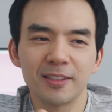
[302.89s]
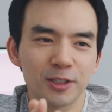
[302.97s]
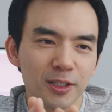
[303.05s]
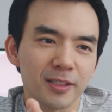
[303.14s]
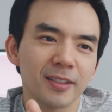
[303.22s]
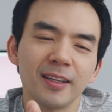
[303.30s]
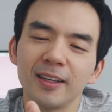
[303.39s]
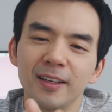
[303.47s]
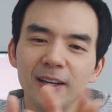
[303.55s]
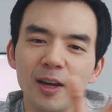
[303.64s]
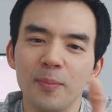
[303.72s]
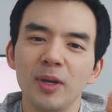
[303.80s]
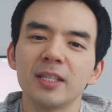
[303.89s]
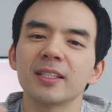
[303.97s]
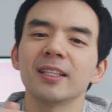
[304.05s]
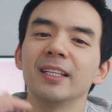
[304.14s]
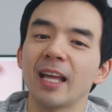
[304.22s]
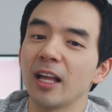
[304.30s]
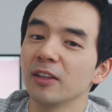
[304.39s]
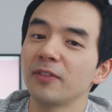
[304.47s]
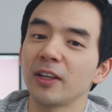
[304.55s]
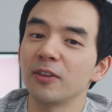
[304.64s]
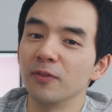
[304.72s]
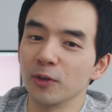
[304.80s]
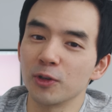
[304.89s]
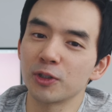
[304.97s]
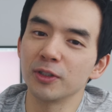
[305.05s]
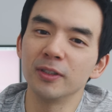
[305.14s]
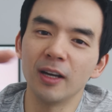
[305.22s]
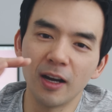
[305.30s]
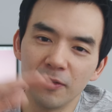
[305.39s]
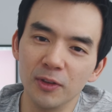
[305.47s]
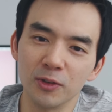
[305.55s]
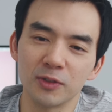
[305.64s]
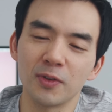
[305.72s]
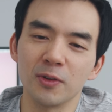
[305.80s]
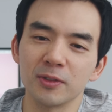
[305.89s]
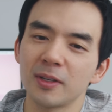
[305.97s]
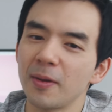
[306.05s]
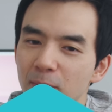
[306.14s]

It's just basically an elevated version of those phones.